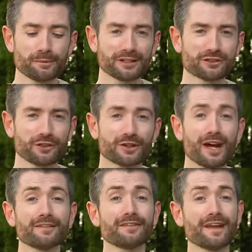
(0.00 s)
to make sure
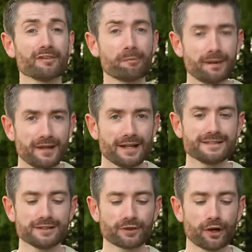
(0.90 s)
that they have
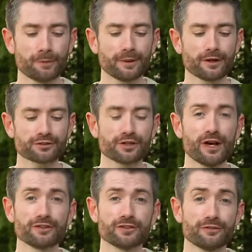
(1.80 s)
plenty of compost
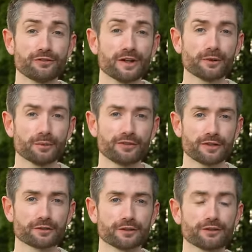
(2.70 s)
to fill with
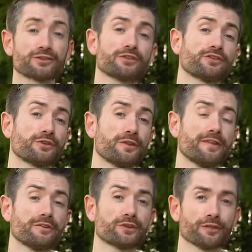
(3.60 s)
their roots so
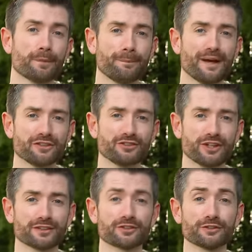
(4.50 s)
that they've got the best
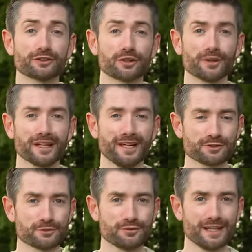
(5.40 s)
chance of growing
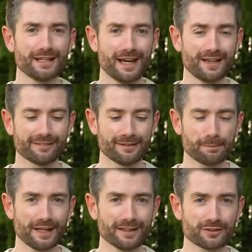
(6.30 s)
into really healthy
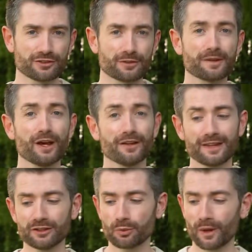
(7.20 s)
plants.
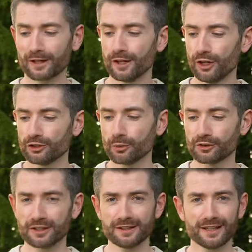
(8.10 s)
That's where you
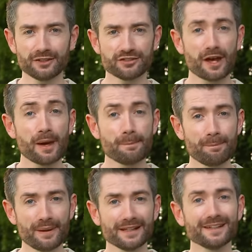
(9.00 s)
want a nice
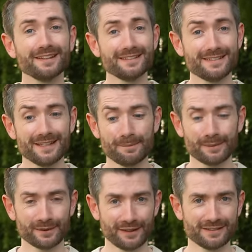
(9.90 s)
big deep
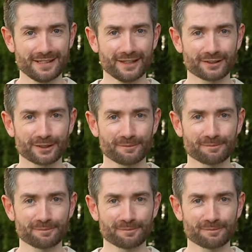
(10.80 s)
container.